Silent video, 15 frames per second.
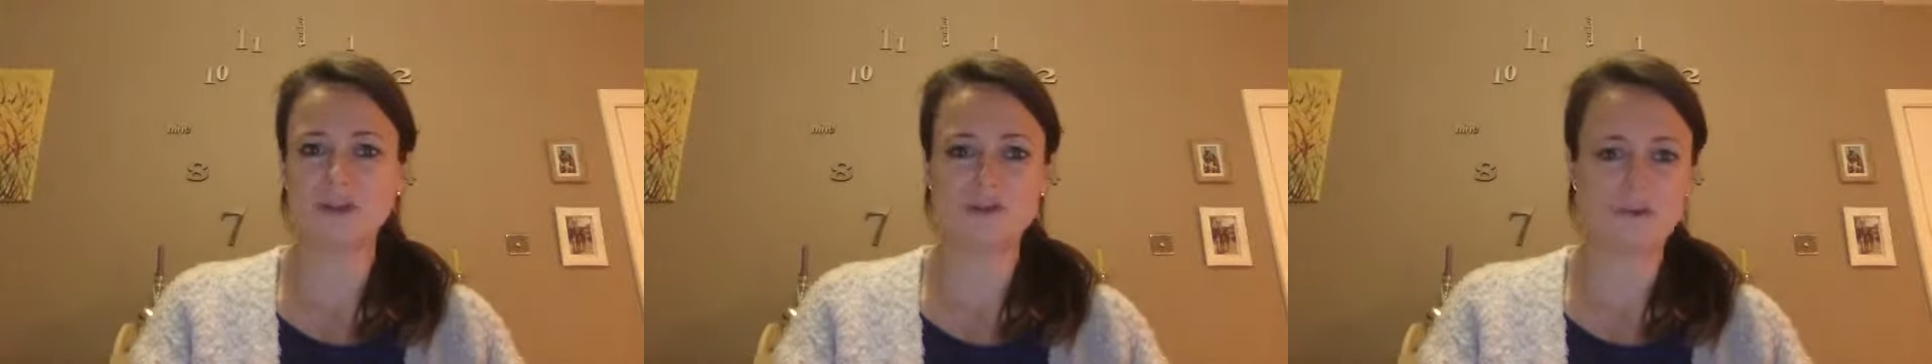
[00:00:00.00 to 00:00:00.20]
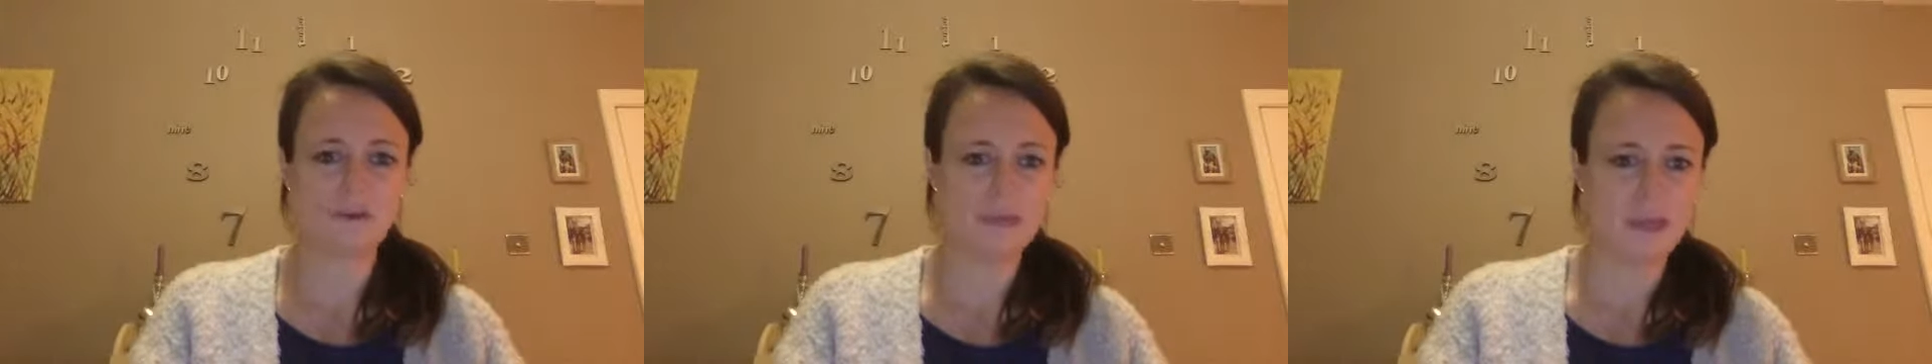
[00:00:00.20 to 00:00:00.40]

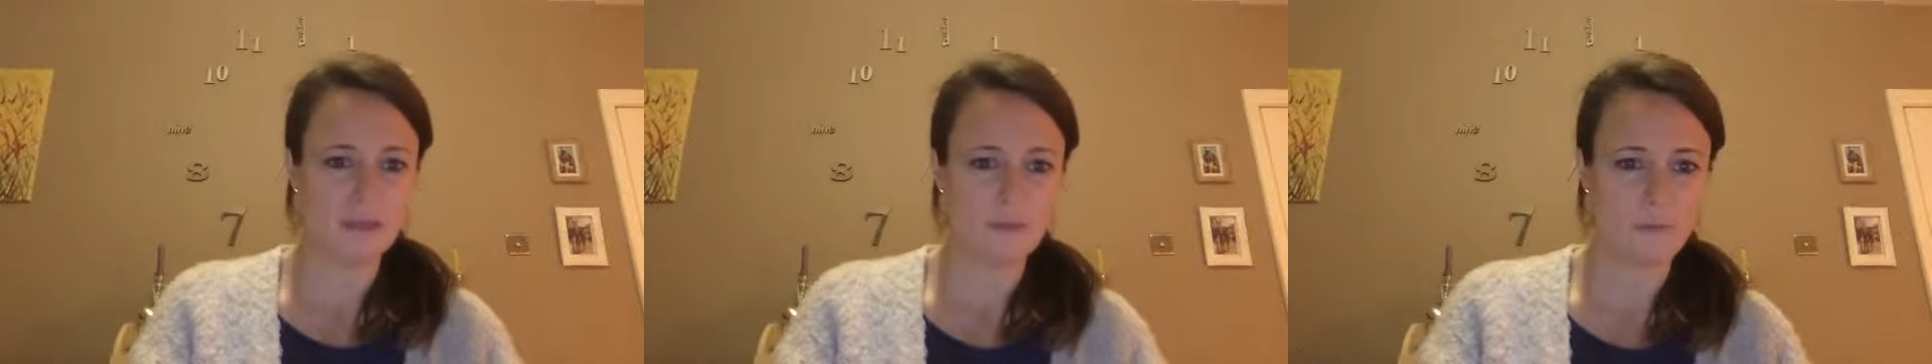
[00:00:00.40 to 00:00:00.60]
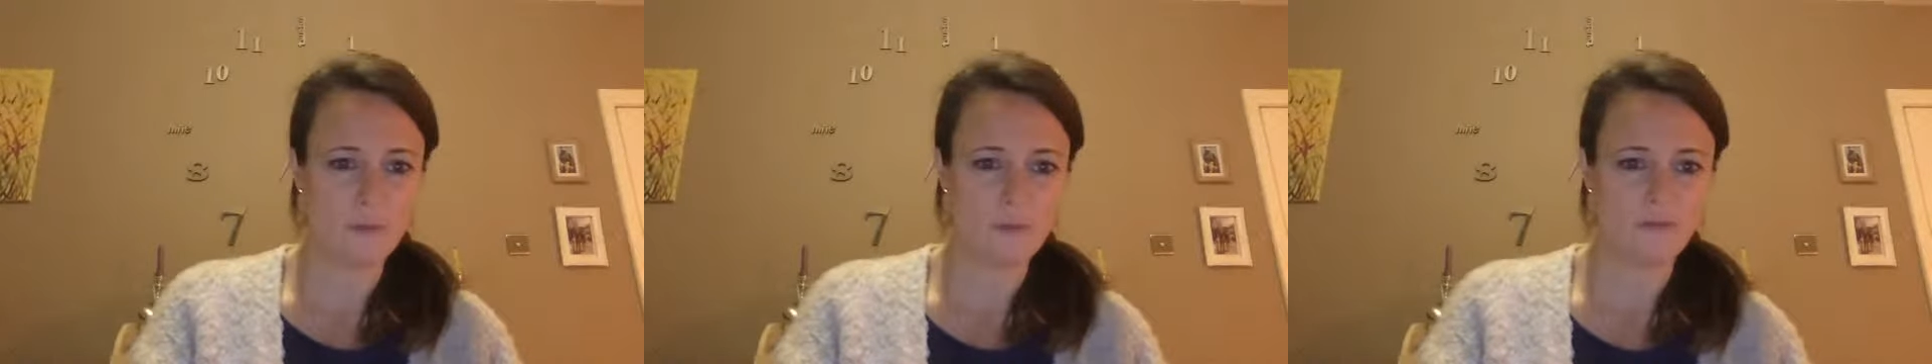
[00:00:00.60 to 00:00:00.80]
you're on the
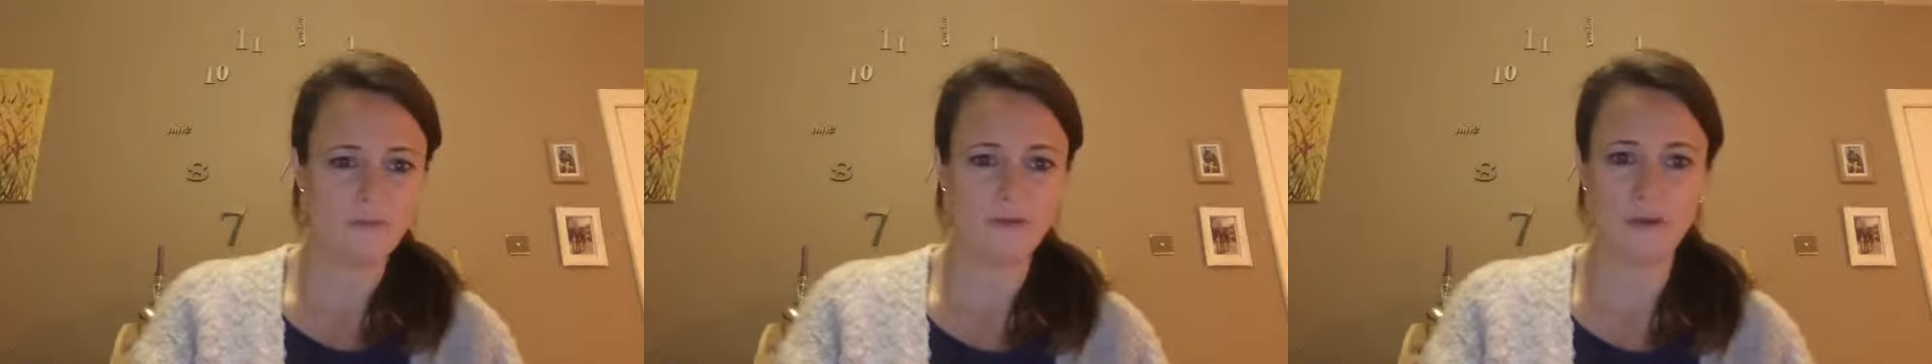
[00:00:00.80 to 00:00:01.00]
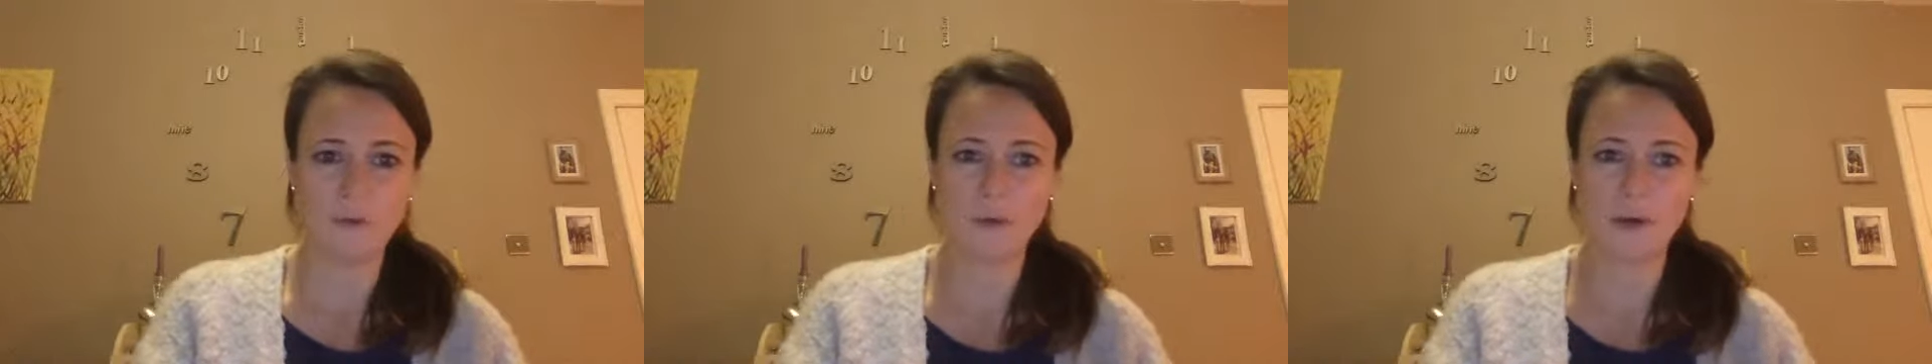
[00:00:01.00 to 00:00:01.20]
other one,
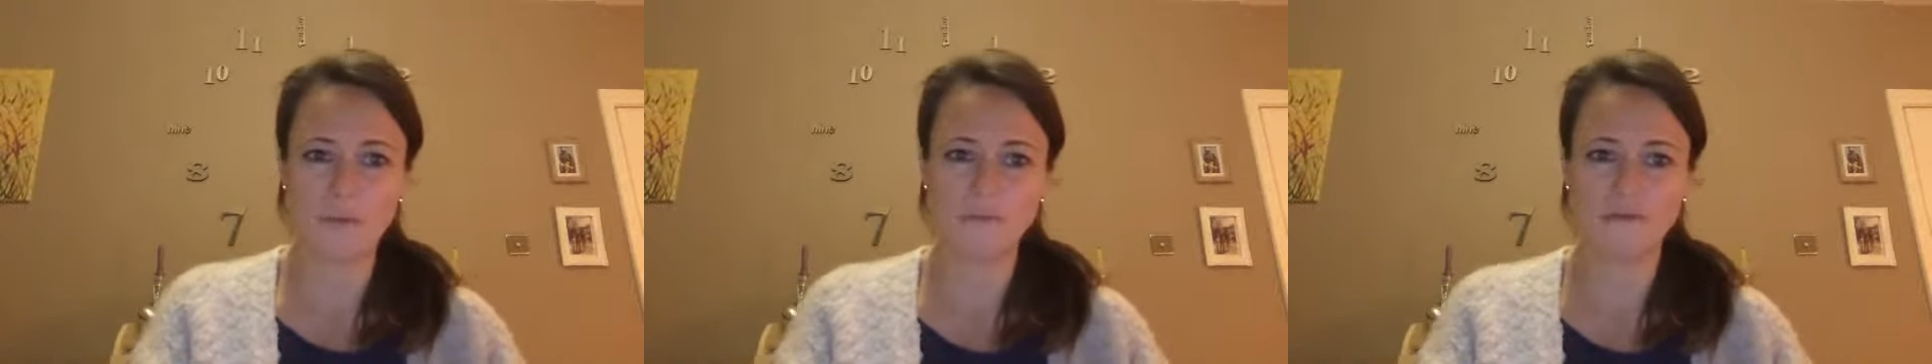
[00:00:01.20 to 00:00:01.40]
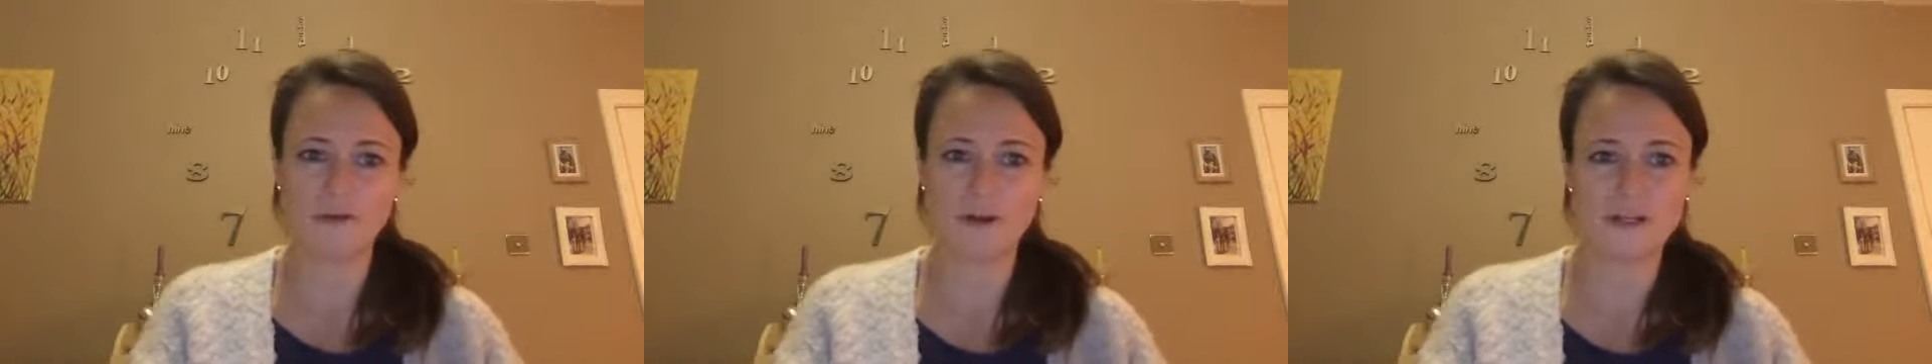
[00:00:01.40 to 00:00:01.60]
so I'm
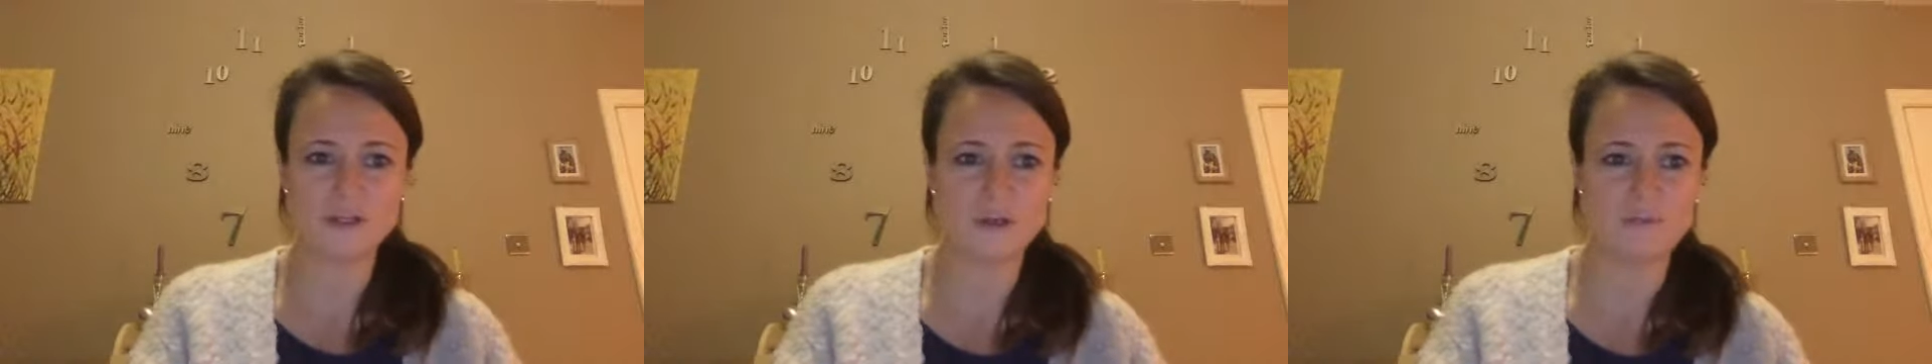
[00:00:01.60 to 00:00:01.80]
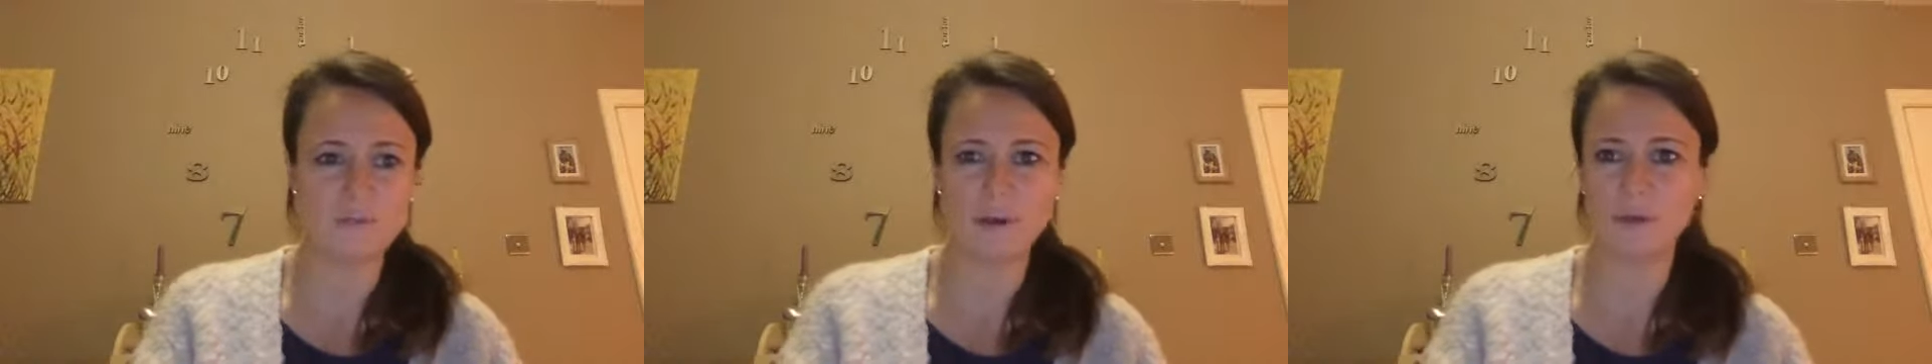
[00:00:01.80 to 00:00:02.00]
trying to
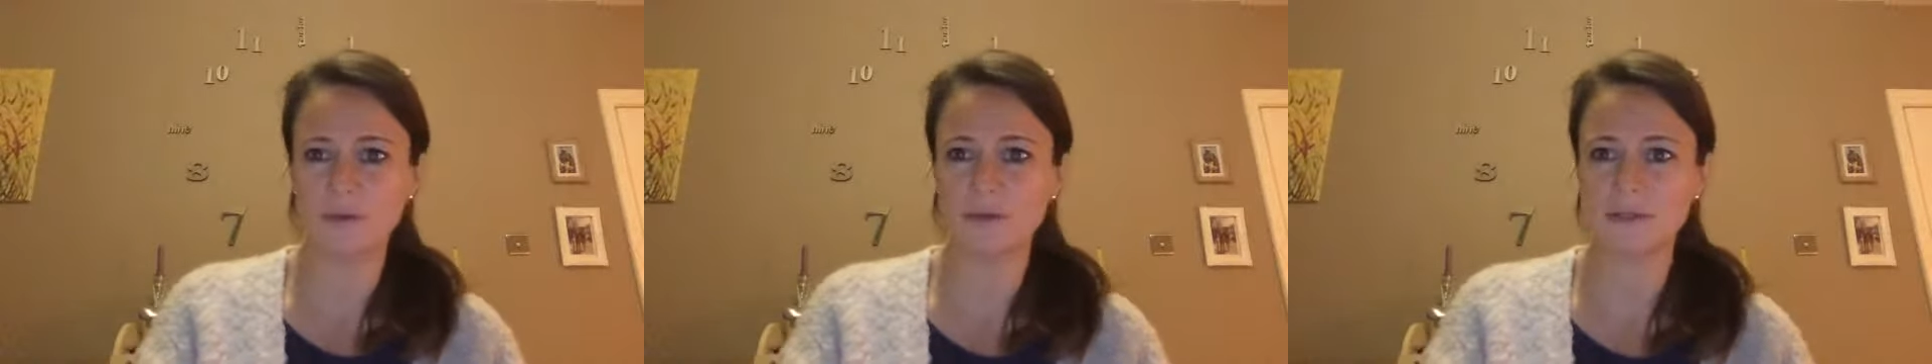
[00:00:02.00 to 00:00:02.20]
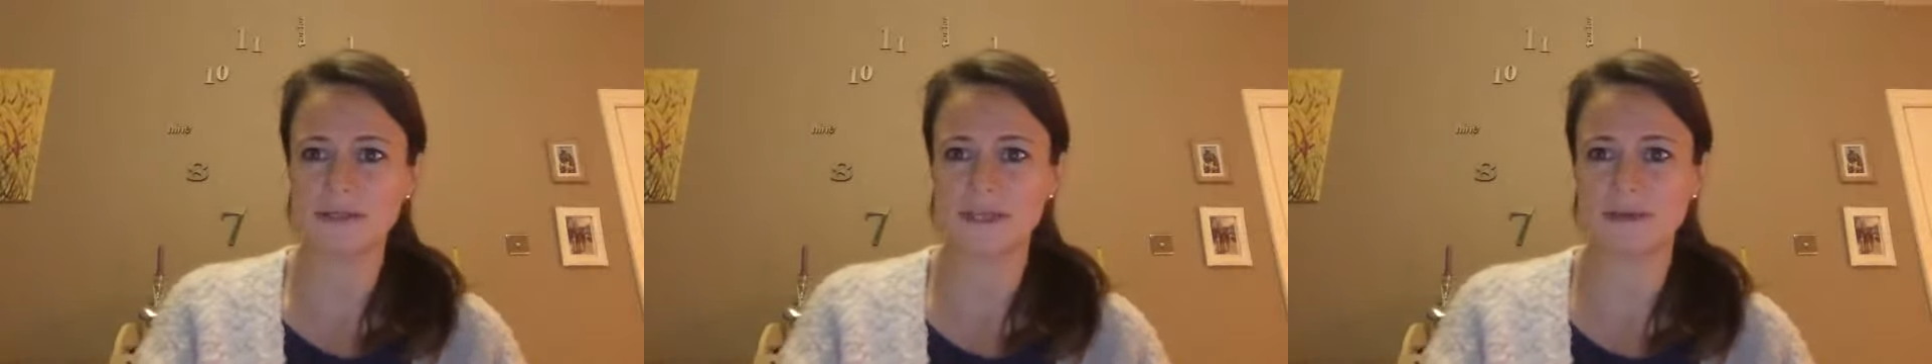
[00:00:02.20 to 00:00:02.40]
do both
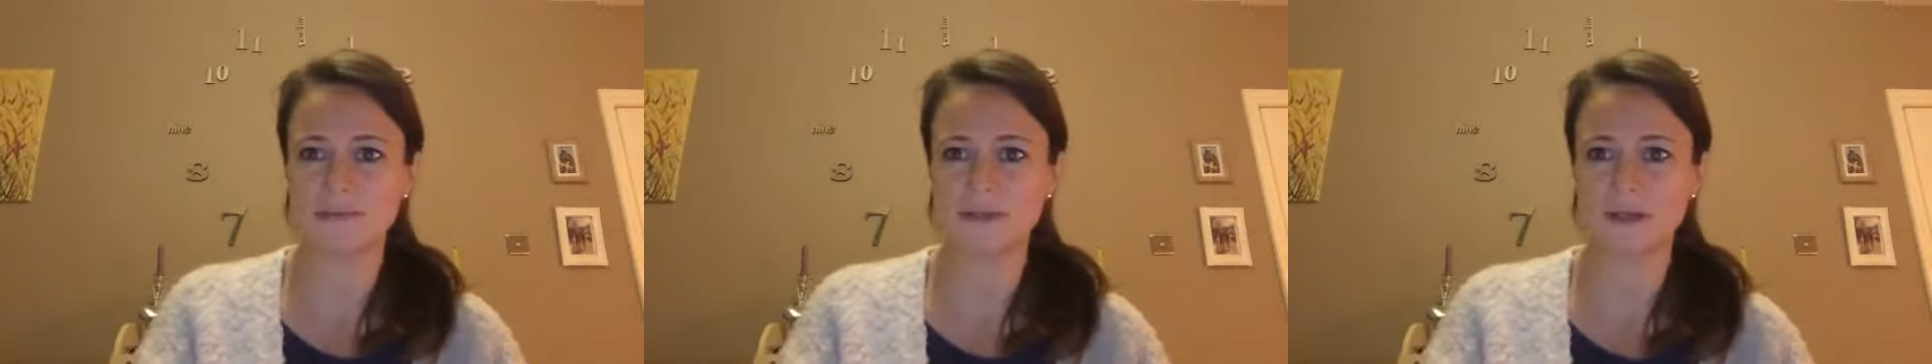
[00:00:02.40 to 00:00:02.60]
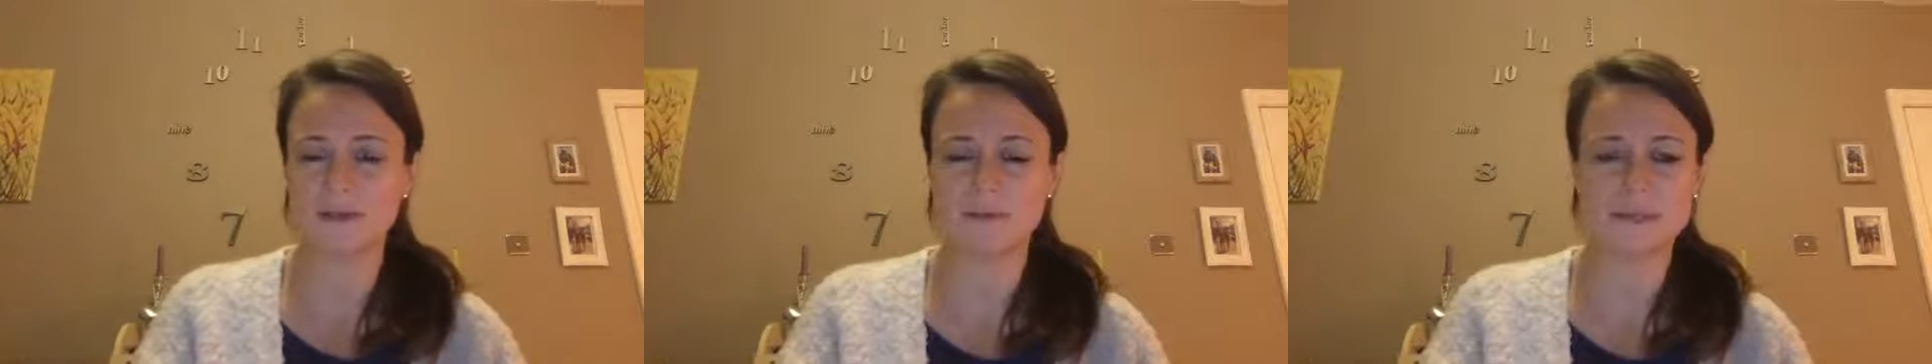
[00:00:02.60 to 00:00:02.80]
at the same time.